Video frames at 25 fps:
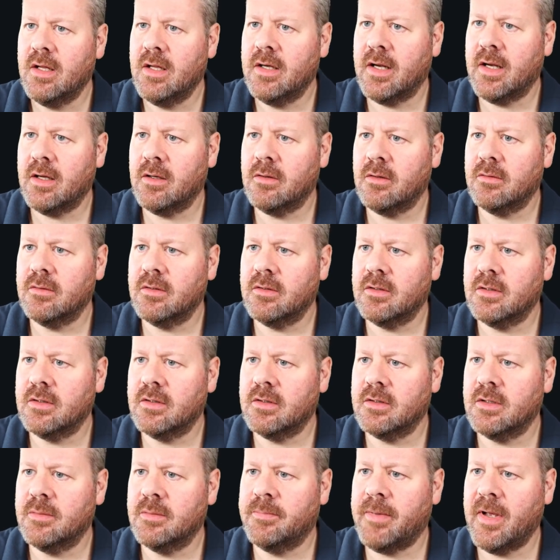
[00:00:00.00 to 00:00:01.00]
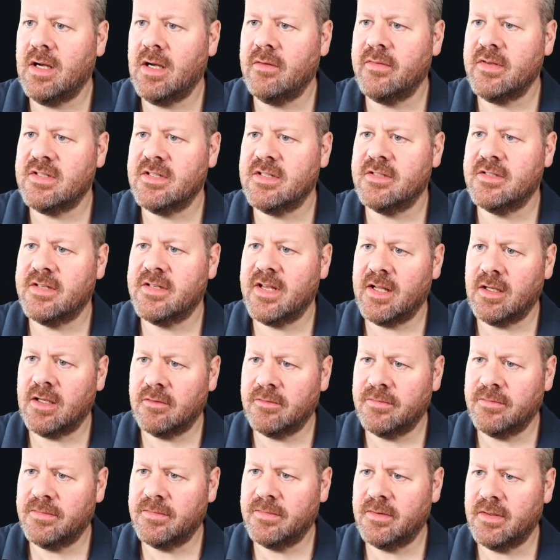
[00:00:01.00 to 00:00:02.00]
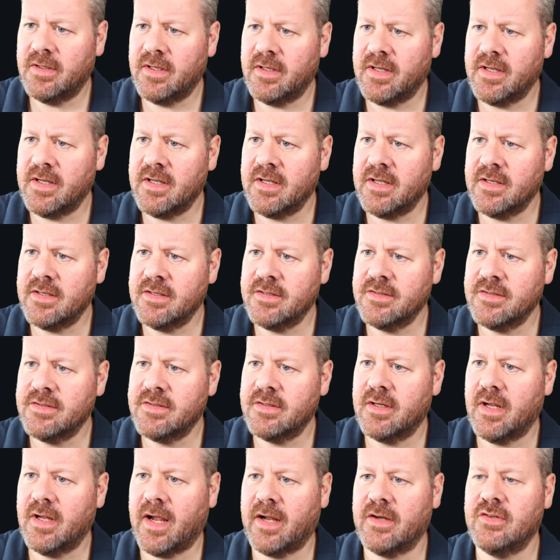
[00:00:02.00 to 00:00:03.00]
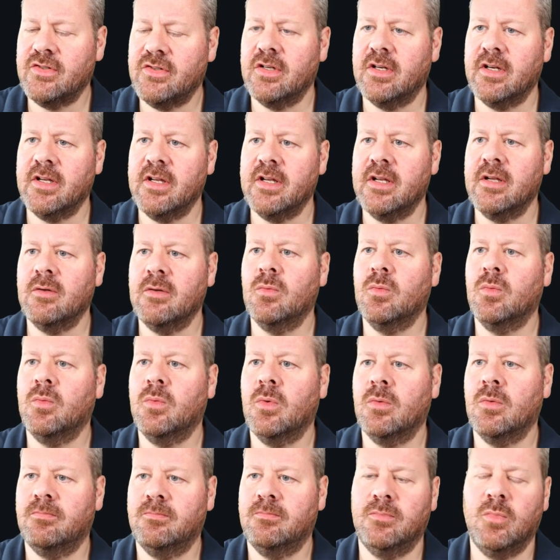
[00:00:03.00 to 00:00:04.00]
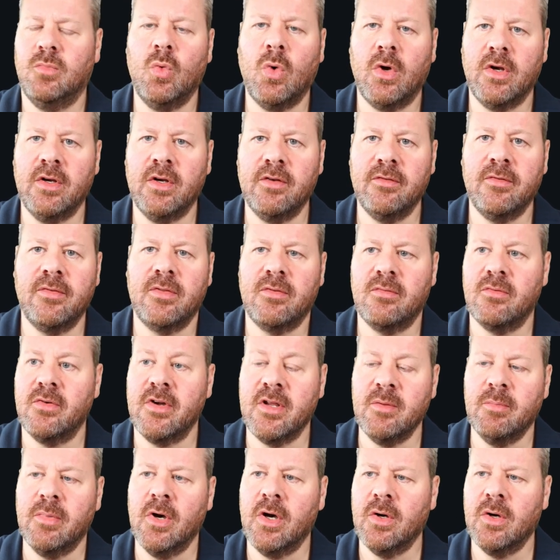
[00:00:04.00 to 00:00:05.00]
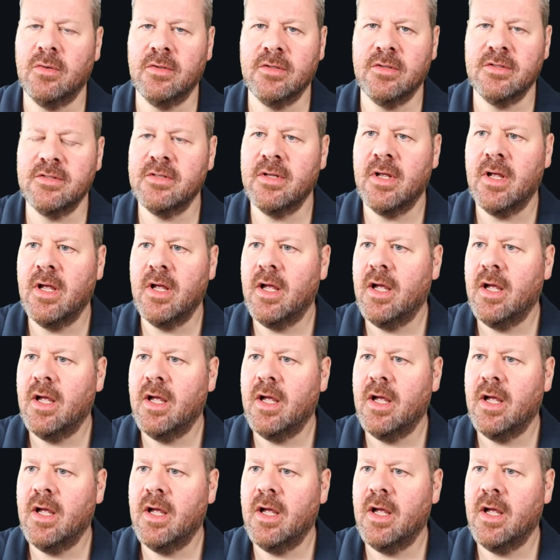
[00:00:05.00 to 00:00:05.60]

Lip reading: Now the pelvis itself is actually one of three bones.